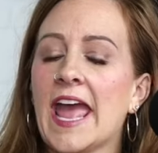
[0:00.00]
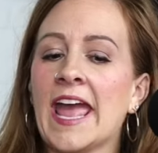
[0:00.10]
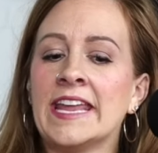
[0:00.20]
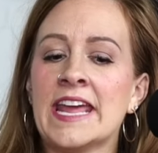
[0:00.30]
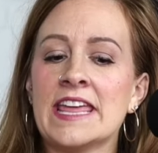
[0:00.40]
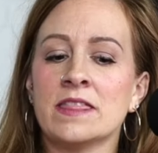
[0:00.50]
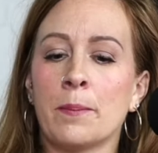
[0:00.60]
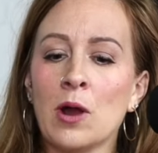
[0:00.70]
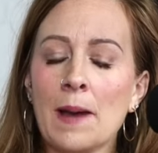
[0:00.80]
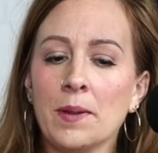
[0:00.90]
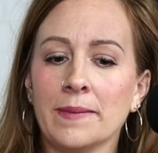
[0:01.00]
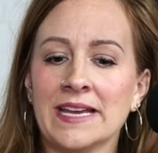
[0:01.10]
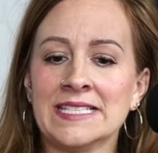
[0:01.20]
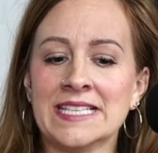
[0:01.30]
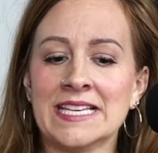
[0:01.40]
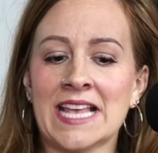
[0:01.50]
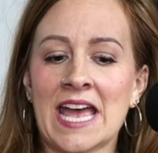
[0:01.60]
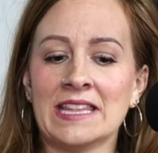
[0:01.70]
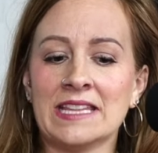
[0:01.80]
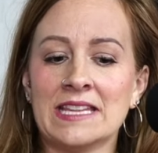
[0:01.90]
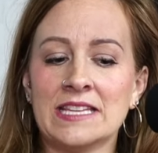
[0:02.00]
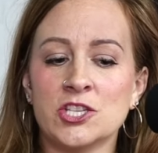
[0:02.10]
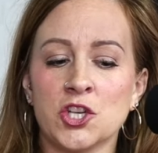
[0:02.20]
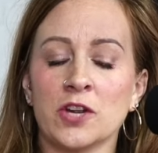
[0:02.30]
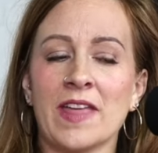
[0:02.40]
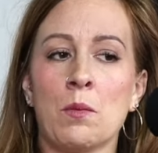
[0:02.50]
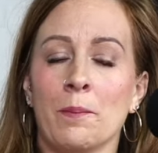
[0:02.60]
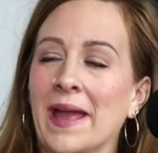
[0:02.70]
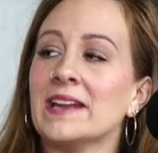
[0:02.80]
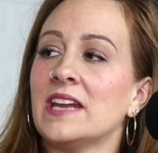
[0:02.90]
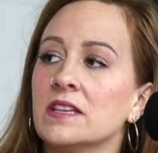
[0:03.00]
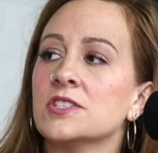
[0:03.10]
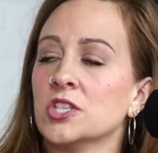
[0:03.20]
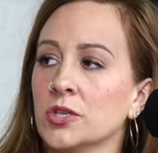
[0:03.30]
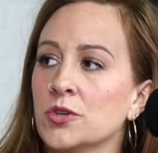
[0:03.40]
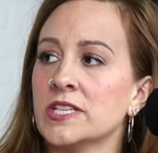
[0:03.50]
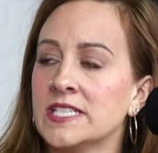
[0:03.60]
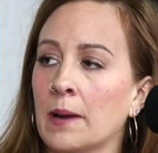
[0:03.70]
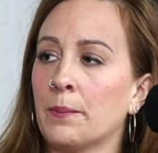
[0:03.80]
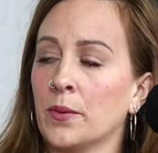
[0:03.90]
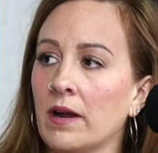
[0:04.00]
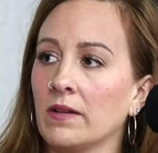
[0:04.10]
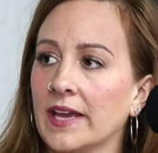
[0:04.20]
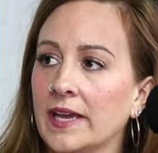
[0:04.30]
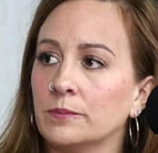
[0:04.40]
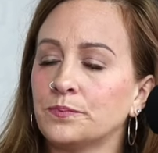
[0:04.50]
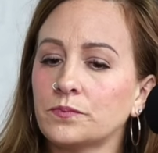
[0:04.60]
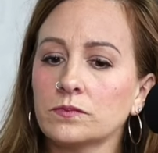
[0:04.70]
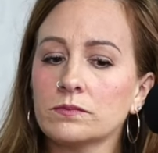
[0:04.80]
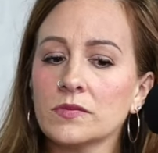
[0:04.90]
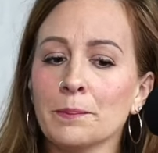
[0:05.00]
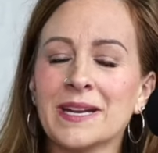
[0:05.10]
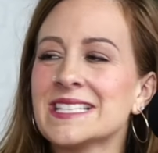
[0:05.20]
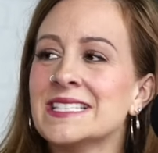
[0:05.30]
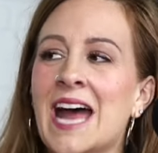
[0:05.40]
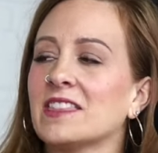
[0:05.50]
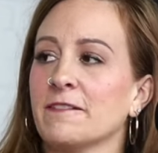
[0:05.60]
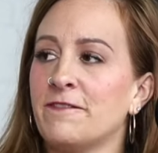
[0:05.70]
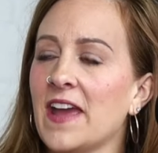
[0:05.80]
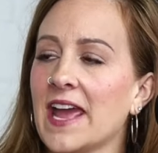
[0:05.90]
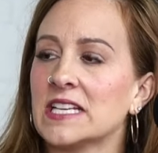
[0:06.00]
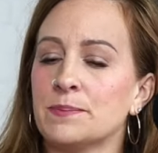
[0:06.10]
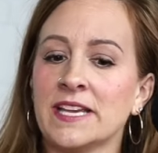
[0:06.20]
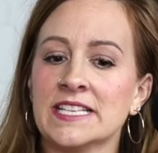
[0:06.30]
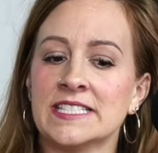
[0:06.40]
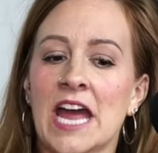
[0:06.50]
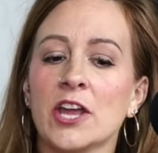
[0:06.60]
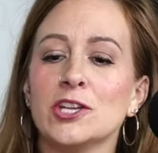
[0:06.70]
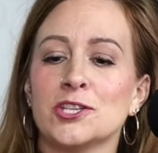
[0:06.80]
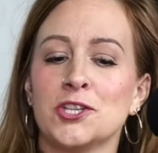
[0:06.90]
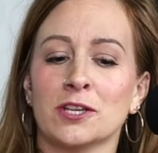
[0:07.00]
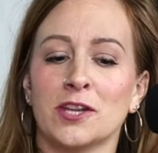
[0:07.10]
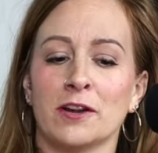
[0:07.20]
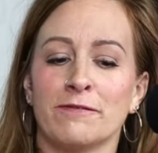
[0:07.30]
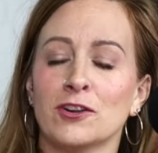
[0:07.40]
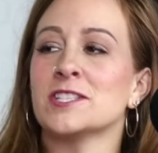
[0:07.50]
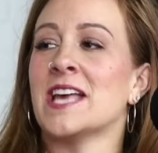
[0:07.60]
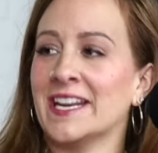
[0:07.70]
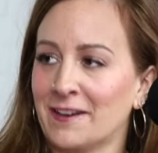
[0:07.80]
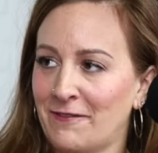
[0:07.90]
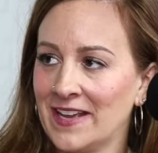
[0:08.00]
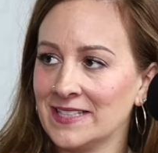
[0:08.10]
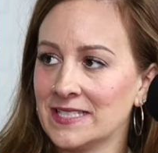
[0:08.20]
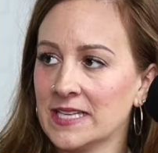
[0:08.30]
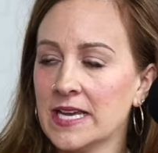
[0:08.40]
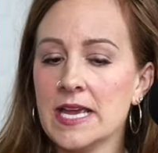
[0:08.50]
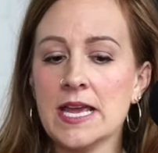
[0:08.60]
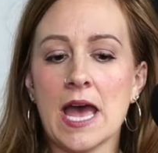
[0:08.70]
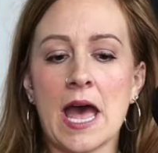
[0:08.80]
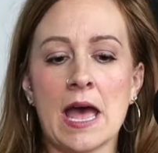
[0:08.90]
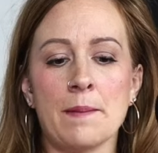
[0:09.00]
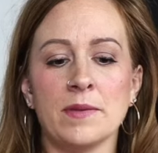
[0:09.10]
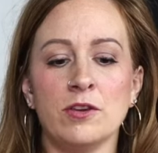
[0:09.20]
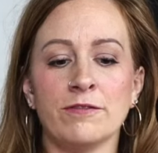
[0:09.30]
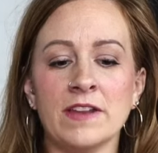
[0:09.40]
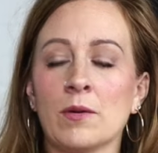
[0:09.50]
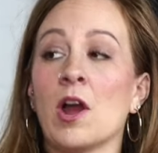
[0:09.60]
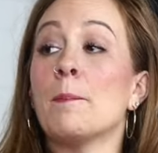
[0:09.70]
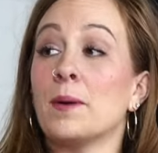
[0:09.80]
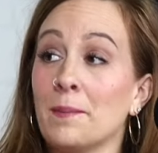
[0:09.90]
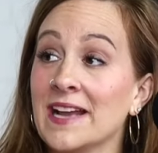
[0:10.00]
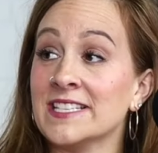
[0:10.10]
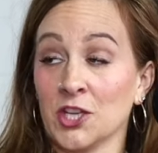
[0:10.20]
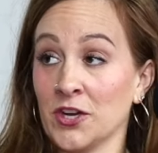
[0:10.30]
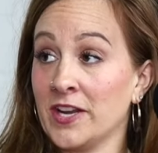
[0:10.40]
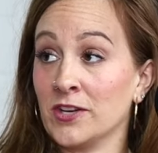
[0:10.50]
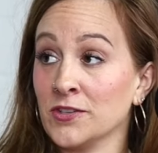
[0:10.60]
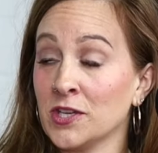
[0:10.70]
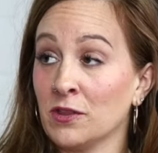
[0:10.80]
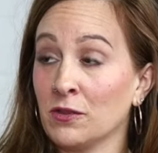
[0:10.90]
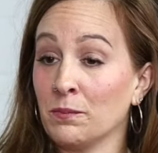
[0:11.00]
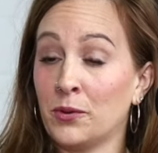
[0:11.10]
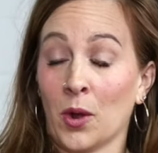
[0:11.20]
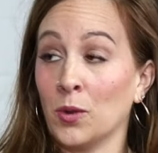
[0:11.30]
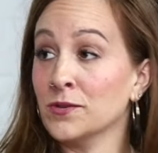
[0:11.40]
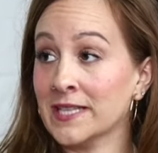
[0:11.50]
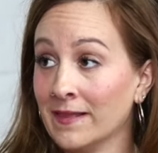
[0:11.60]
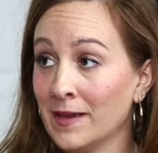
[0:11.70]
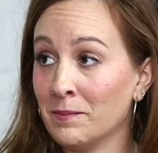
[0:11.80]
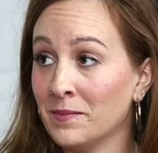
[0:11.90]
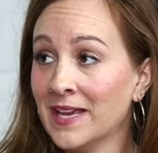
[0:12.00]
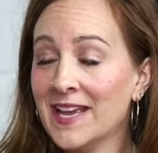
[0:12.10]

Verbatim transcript: And the problem is, is that sure that will band-aid the solution temporarily, but it's not the fix, no. because now you just took their first line of defense. Um, you've now compromised their ears and put holes in them. Yep.